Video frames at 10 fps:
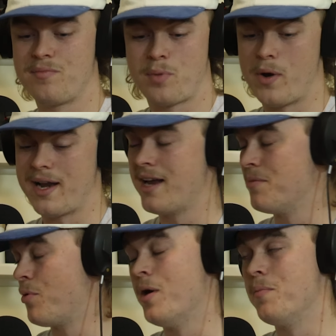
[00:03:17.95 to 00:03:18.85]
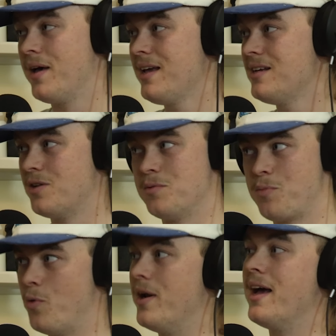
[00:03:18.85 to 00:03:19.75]
point A to point B, in terms
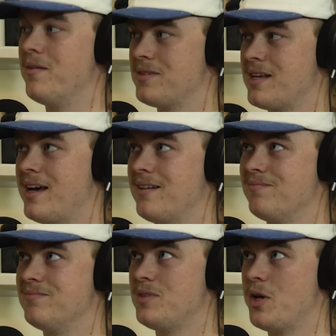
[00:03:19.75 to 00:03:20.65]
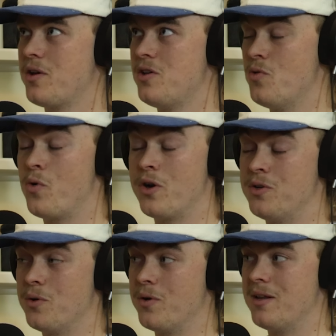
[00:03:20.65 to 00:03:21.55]
of point A saying, you want to
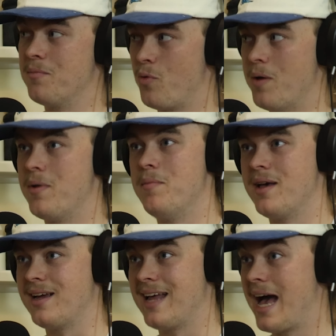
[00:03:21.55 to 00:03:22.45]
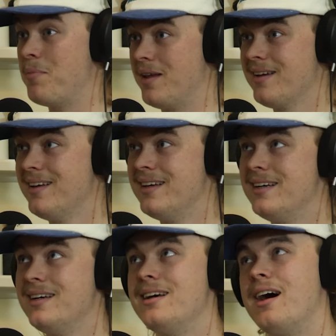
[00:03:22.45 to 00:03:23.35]
do it, and then point B being it happening.
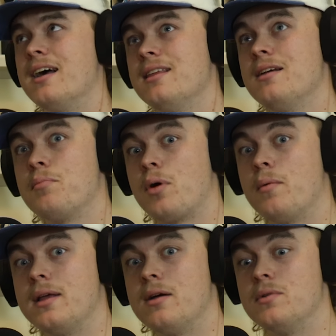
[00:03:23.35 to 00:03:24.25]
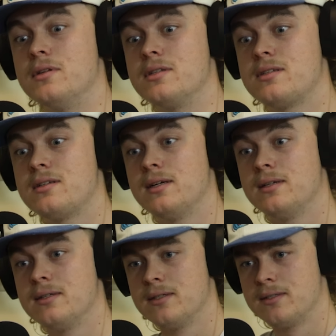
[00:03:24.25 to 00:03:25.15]
I think probably it was
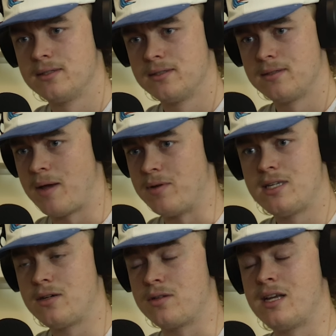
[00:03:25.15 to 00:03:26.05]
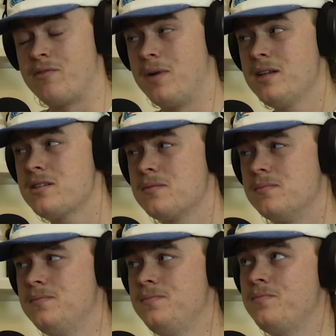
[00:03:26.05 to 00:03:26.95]
maybe 6 or 7 months
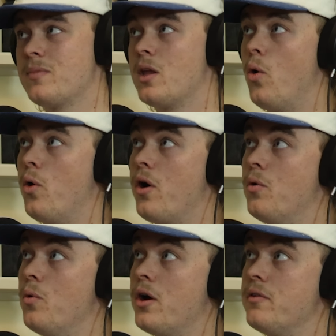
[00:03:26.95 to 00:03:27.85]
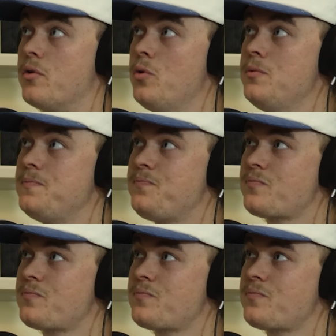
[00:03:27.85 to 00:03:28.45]
or overall.